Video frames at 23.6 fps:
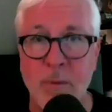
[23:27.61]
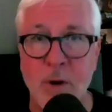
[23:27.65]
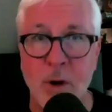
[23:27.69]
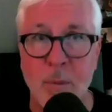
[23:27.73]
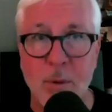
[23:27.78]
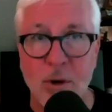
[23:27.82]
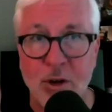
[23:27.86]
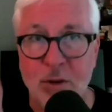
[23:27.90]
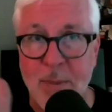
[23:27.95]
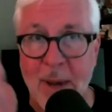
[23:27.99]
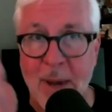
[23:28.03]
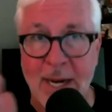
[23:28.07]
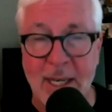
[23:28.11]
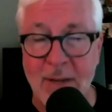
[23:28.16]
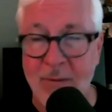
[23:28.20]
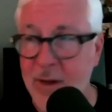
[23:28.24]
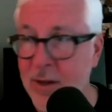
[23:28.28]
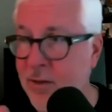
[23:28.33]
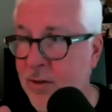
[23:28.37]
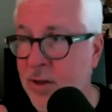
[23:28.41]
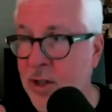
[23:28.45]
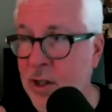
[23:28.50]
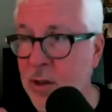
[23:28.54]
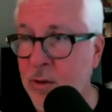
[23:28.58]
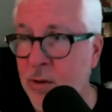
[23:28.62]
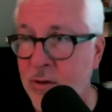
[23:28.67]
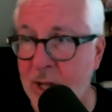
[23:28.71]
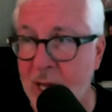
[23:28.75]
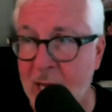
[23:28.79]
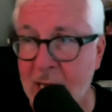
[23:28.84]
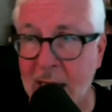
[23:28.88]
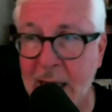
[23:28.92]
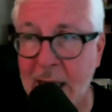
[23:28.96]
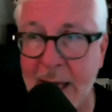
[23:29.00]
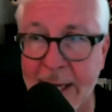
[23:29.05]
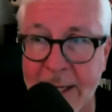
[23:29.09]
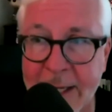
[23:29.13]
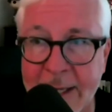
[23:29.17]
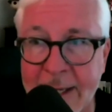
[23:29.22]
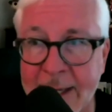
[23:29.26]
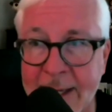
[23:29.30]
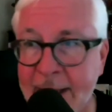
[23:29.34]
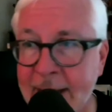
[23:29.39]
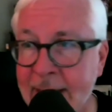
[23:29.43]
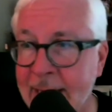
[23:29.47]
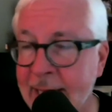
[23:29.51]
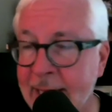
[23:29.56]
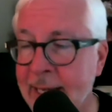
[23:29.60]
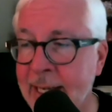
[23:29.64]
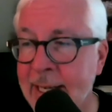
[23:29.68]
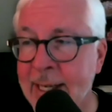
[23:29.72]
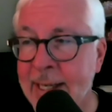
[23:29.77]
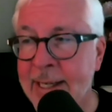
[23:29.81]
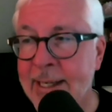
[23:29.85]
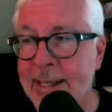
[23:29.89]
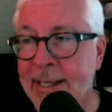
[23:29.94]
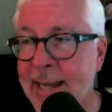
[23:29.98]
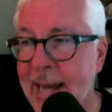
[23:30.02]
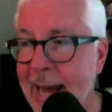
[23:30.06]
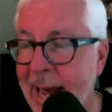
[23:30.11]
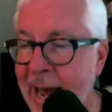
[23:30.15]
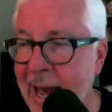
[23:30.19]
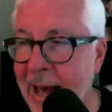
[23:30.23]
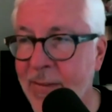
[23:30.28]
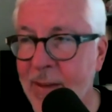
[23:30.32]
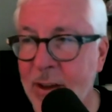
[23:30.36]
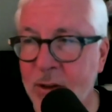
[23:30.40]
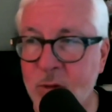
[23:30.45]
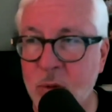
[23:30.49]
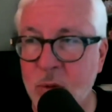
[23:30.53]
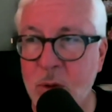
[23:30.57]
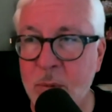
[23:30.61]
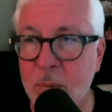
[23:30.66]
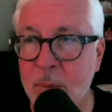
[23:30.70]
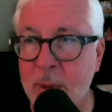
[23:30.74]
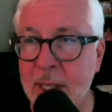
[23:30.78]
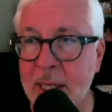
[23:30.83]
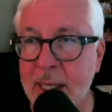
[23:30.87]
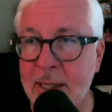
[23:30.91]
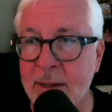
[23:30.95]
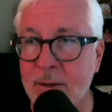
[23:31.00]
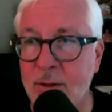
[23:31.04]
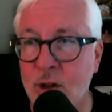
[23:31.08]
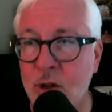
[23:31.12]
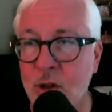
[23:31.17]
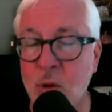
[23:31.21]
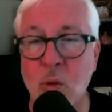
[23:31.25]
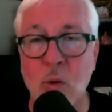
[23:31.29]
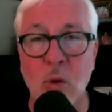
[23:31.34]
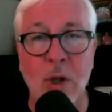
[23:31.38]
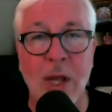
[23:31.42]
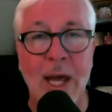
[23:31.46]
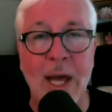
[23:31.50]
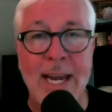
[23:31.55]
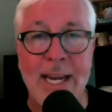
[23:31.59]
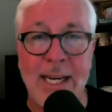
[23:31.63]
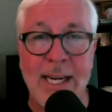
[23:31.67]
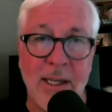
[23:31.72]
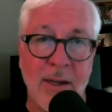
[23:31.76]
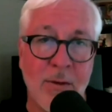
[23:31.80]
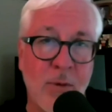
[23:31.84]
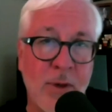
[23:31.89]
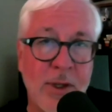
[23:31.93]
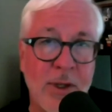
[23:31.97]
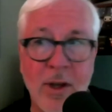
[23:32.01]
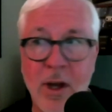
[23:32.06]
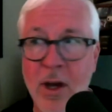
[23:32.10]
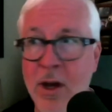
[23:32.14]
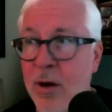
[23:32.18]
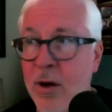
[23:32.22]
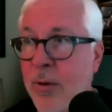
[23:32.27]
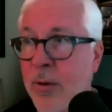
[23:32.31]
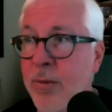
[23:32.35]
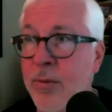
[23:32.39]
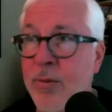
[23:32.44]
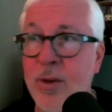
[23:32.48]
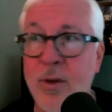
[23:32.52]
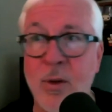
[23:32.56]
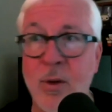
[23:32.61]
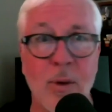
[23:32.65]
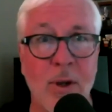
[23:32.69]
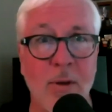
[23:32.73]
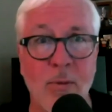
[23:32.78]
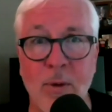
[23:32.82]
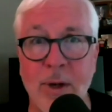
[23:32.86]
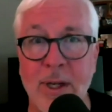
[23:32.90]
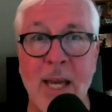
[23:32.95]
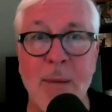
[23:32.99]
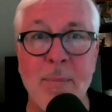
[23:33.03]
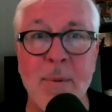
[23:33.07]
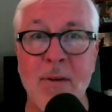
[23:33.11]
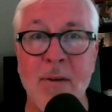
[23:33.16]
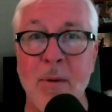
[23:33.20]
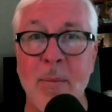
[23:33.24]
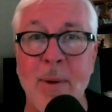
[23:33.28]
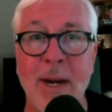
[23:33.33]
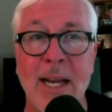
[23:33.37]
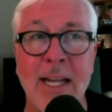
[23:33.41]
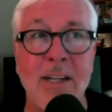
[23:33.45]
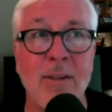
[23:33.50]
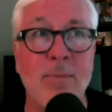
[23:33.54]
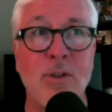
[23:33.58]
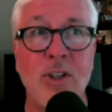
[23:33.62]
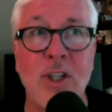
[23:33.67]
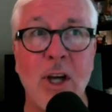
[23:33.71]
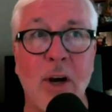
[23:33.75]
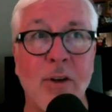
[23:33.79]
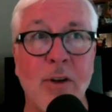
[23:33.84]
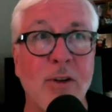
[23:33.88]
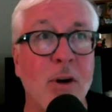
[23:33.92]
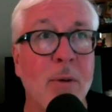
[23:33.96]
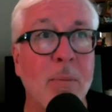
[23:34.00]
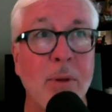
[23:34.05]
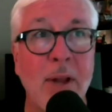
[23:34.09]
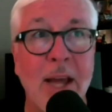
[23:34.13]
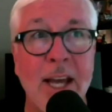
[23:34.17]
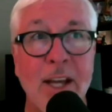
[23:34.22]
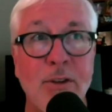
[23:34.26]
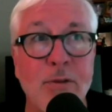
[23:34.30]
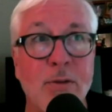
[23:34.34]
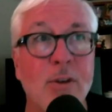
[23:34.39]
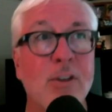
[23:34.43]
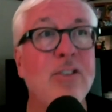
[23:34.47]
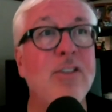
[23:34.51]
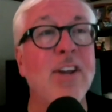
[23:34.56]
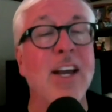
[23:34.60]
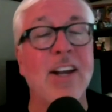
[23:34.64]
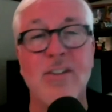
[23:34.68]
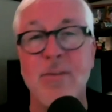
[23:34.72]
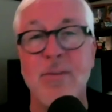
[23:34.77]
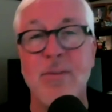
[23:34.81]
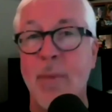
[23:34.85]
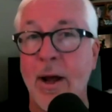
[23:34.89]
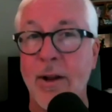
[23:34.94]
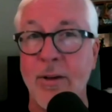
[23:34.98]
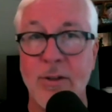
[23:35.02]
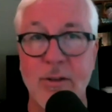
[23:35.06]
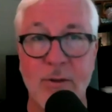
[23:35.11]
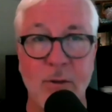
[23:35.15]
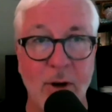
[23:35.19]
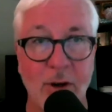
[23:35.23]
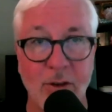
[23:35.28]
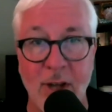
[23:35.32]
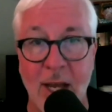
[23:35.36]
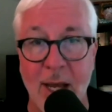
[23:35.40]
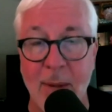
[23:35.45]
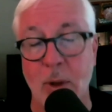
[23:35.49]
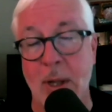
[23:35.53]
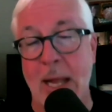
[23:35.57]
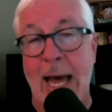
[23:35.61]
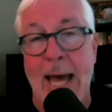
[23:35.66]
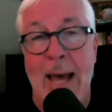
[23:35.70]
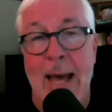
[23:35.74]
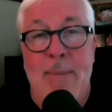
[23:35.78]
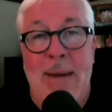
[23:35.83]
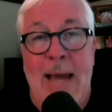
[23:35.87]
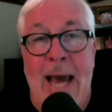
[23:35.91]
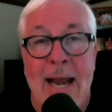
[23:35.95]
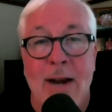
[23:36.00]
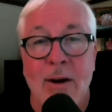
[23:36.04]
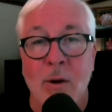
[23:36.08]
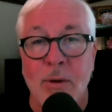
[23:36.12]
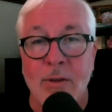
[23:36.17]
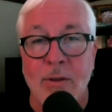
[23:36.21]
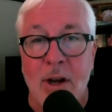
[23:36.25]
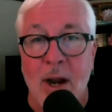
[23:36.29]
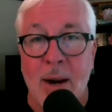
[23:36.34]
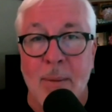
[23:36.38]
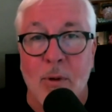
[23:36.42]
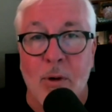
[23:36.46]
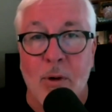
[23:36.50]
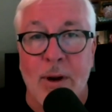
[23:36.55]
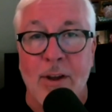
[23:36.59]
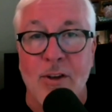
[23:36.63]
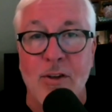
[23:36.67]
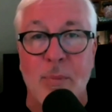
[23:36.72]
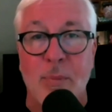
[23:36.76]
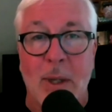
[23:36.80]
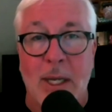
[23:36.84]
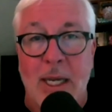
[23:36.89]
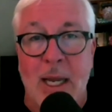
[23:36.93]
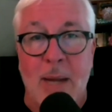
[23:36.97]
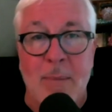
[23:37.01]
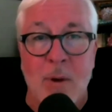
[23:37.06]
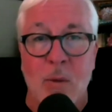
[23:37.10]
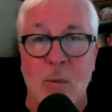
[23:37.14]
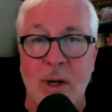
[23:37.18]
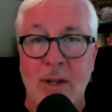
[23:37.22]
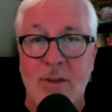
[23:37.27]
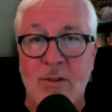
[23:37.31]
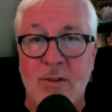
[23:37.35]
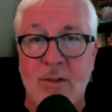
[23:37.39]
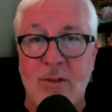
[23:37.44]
perspective, is do you say like, yeah, this would be too late if we go do if we keep everybody shelter in place for six months, for example. I, mean, I don't oh, know what the number is, but I mean, yeah, what's, it,